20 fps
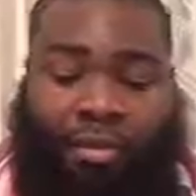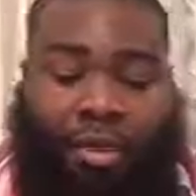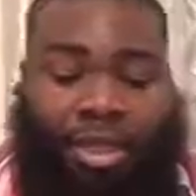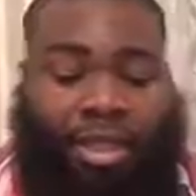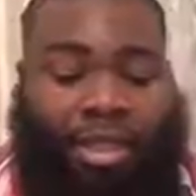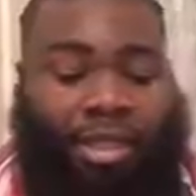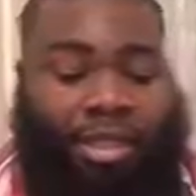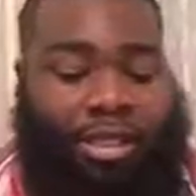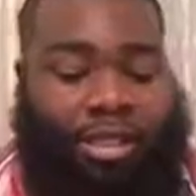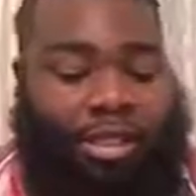
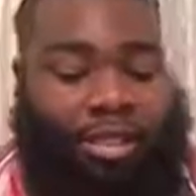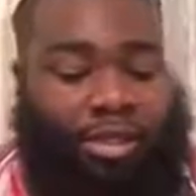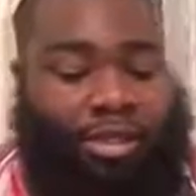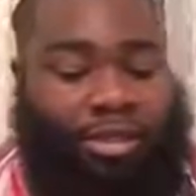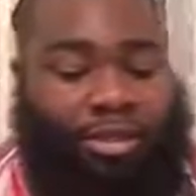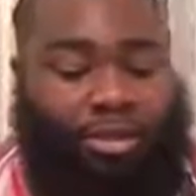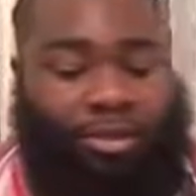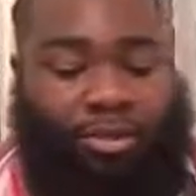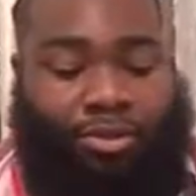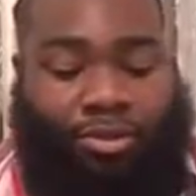Melissa's
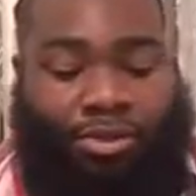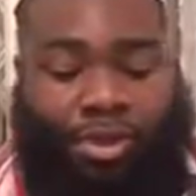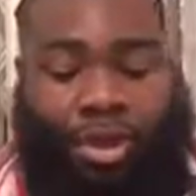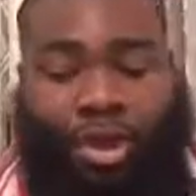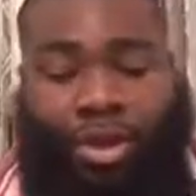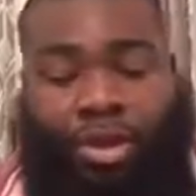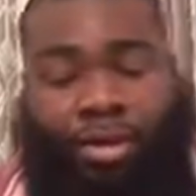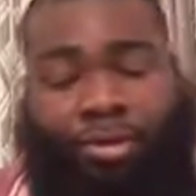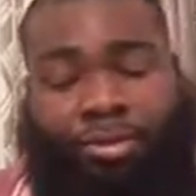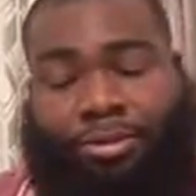still
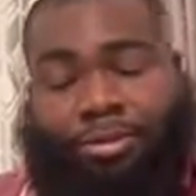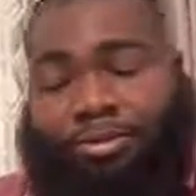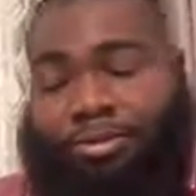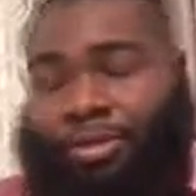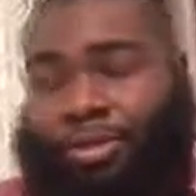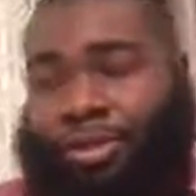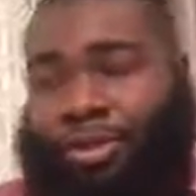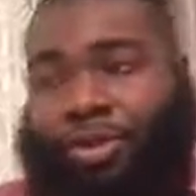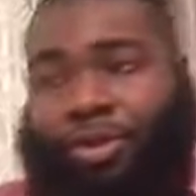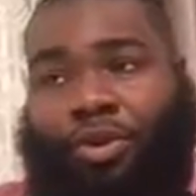
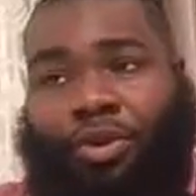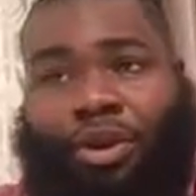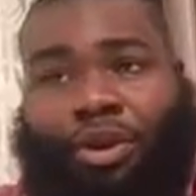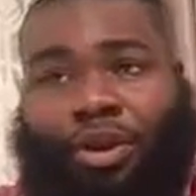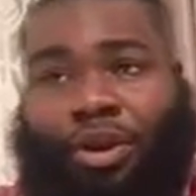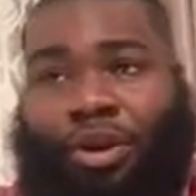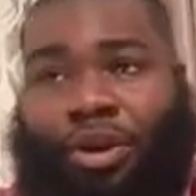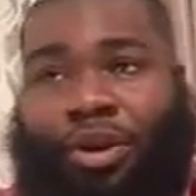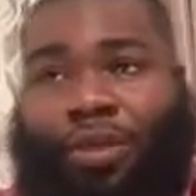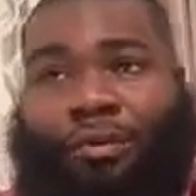going
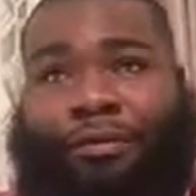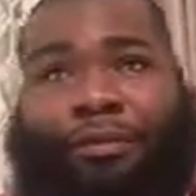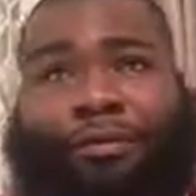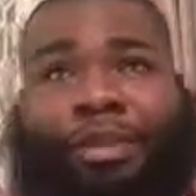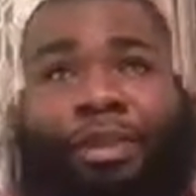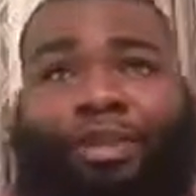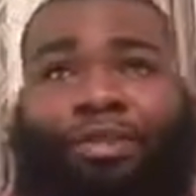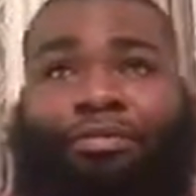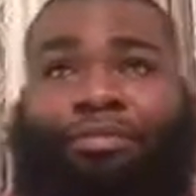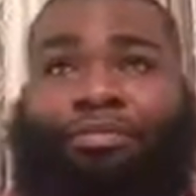off,
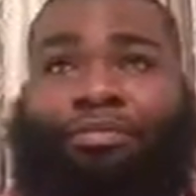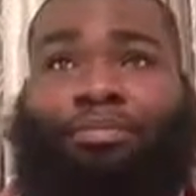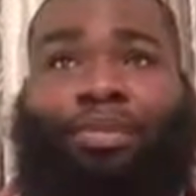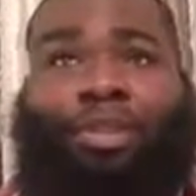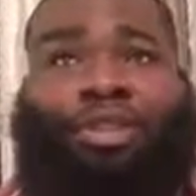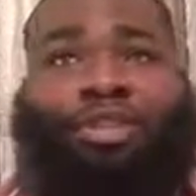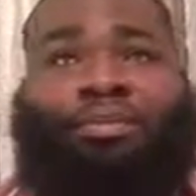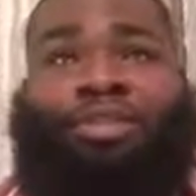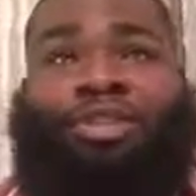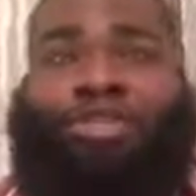and
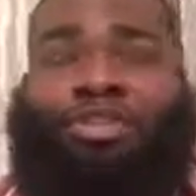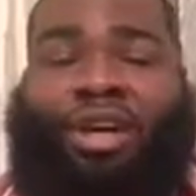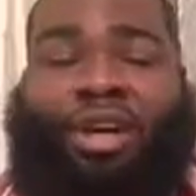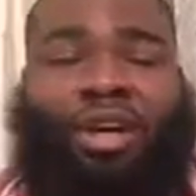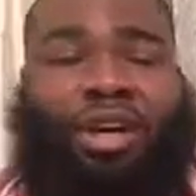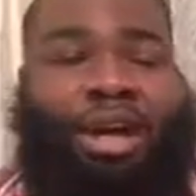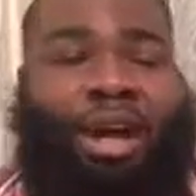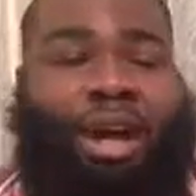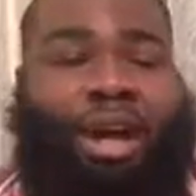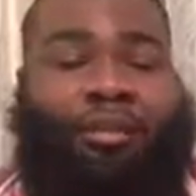Benjamin's trying
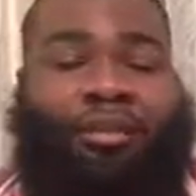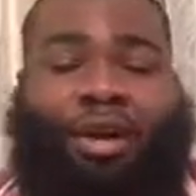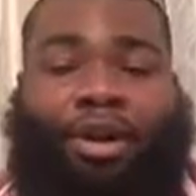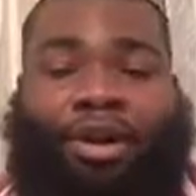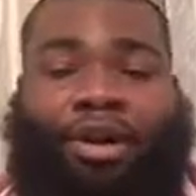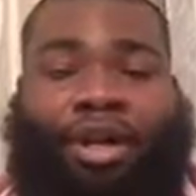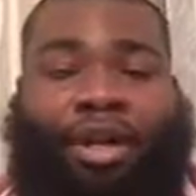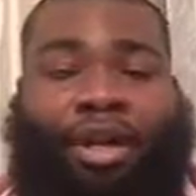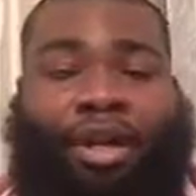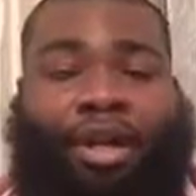to calm
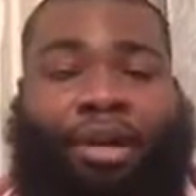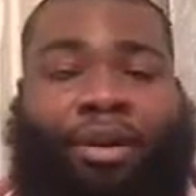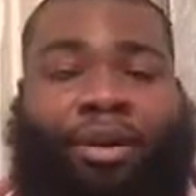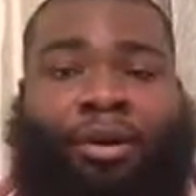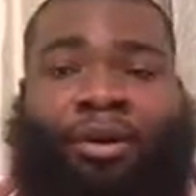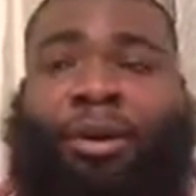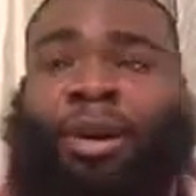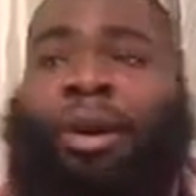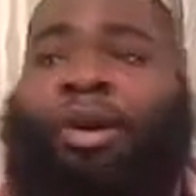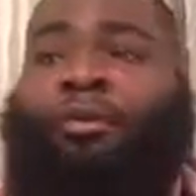her
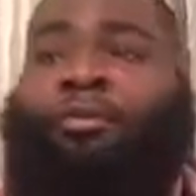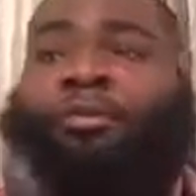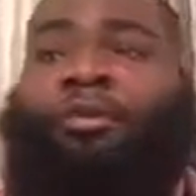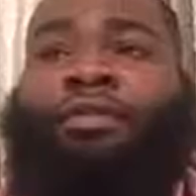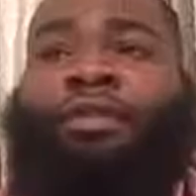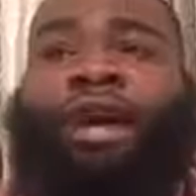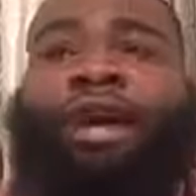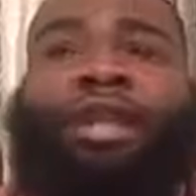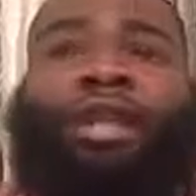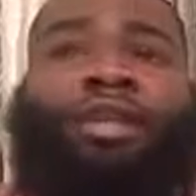down.
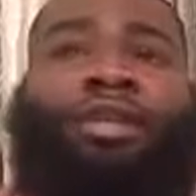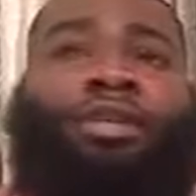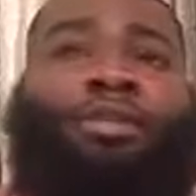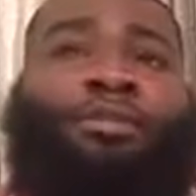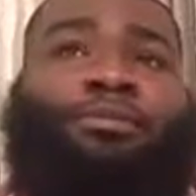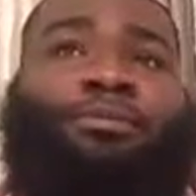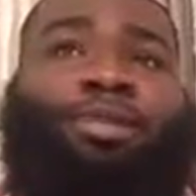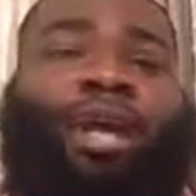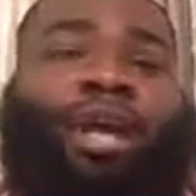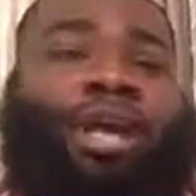
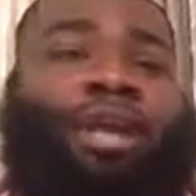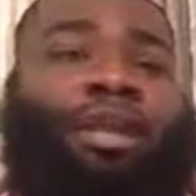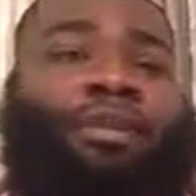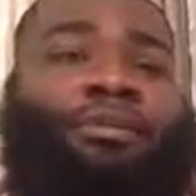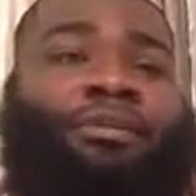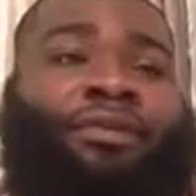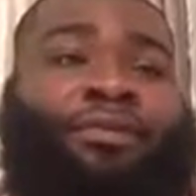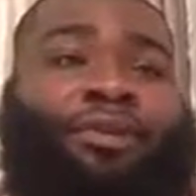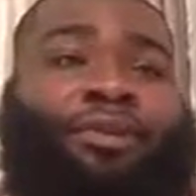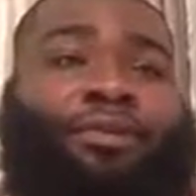Veronica's begging
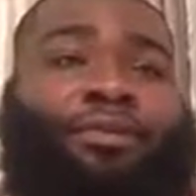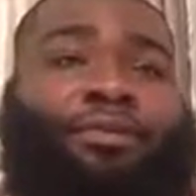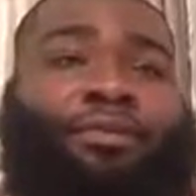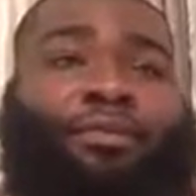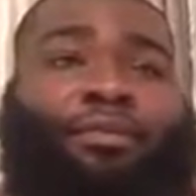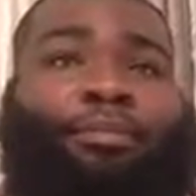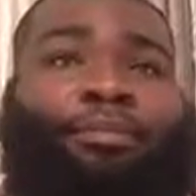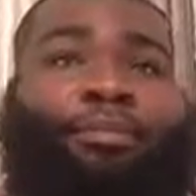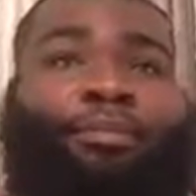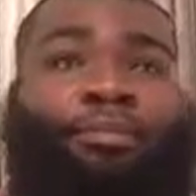
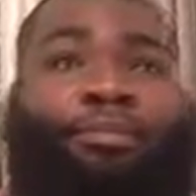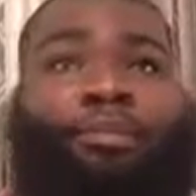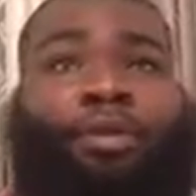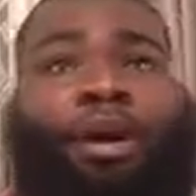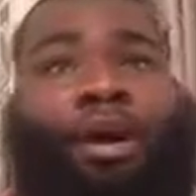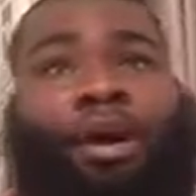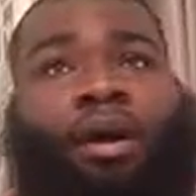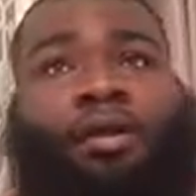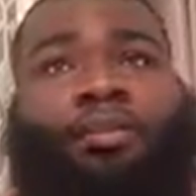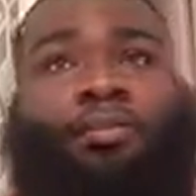for
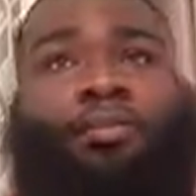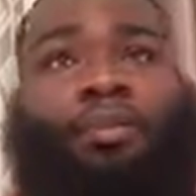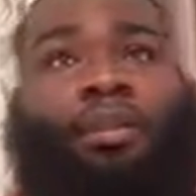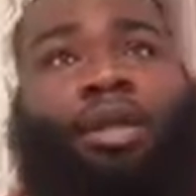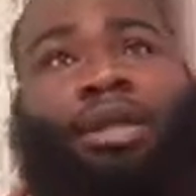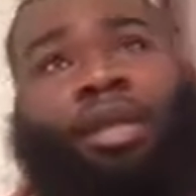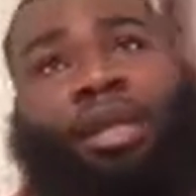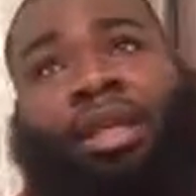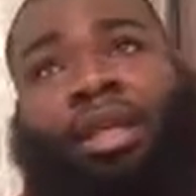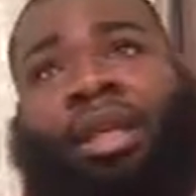
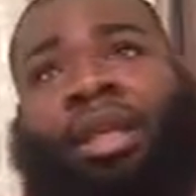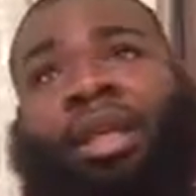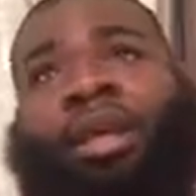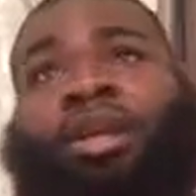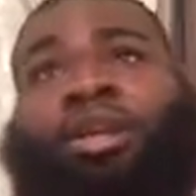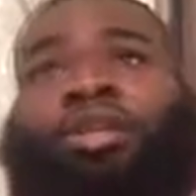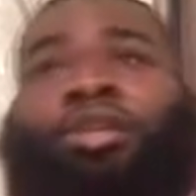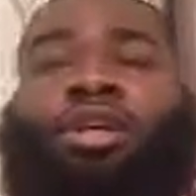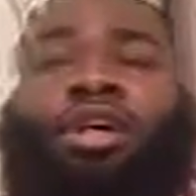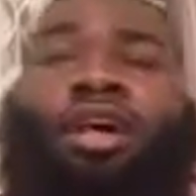Benny
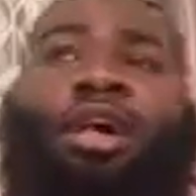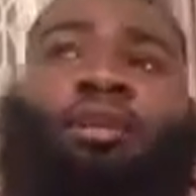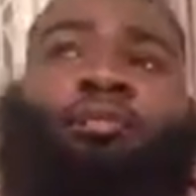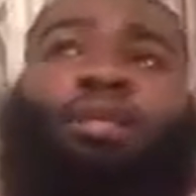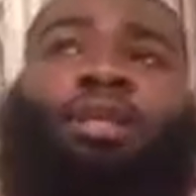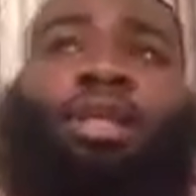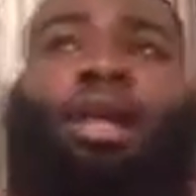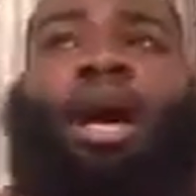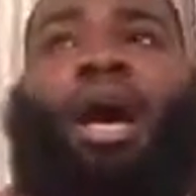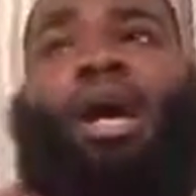to come
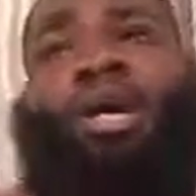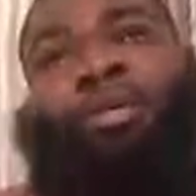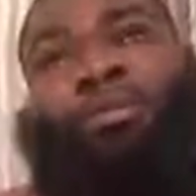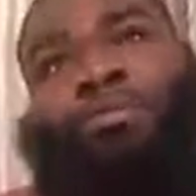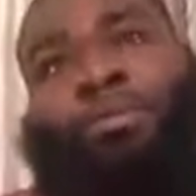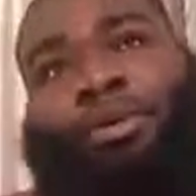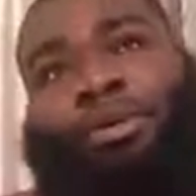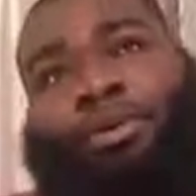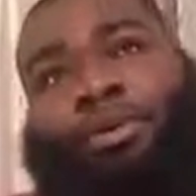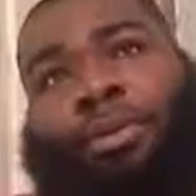to the
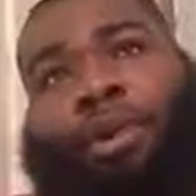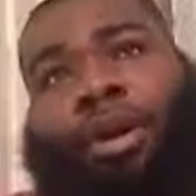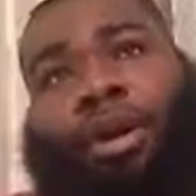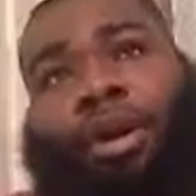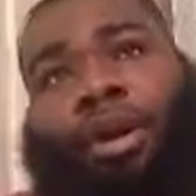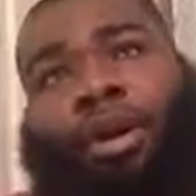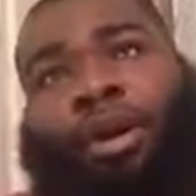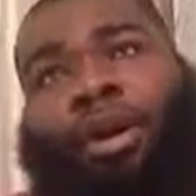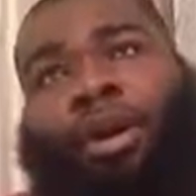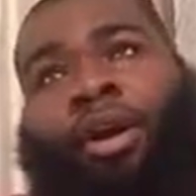hospital with
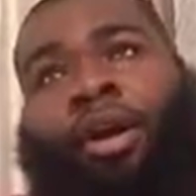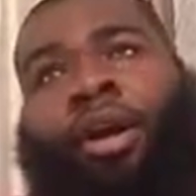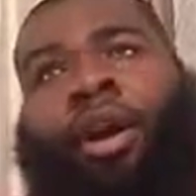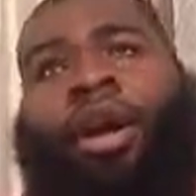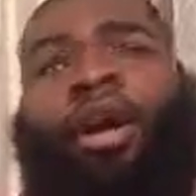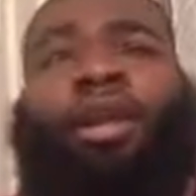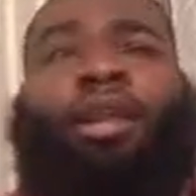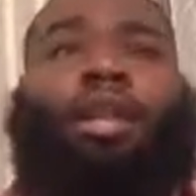her.